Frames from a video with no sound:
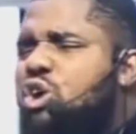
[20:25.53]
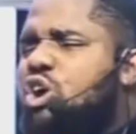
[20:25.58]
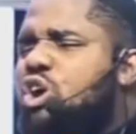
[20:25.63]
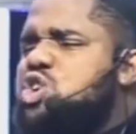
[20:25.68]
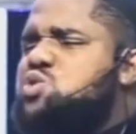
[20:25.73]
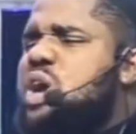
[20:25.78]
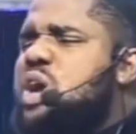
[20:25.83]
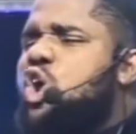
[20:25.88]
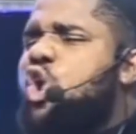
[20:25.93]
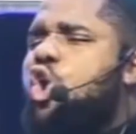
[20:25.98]

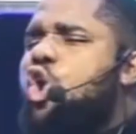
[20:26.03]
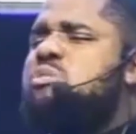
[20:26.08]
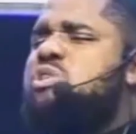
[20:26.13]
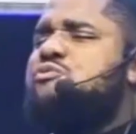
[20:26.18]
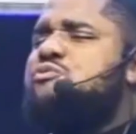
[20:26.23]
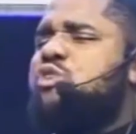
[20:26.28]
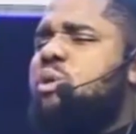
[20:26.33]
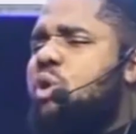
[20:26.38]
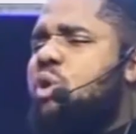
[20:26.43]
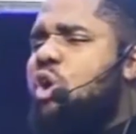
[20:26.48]
were coming
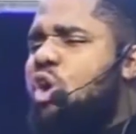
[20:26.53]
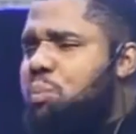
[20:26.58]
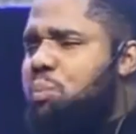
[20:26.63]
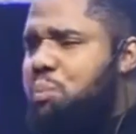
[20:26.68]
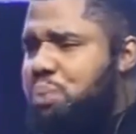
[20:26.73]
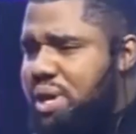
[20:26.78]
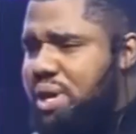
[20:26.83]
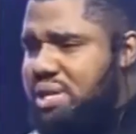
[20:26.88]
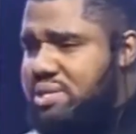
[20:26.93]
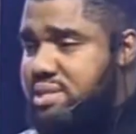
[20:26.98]
from all
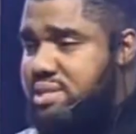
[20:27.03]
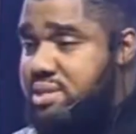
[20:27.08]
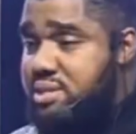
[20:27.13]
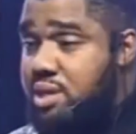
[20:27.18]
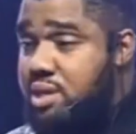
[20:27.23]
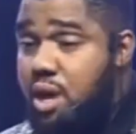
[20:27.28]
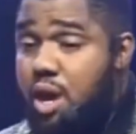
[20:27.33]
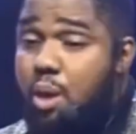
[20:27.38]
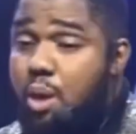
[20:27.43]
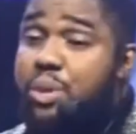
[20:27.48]

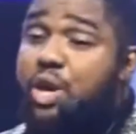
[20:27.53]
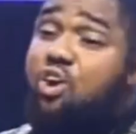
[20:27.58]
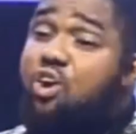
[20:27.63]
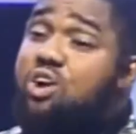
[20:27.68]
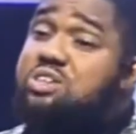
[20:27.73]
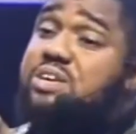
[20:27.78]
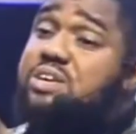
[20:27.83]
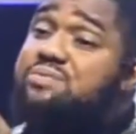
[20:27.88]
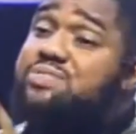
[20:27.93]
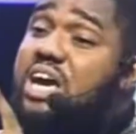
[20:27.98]
places.
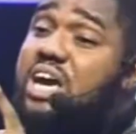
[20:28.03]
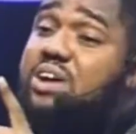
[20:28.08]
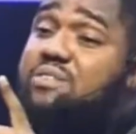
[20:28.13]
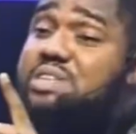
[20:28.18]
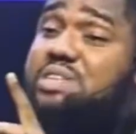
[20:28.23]
Because if there is a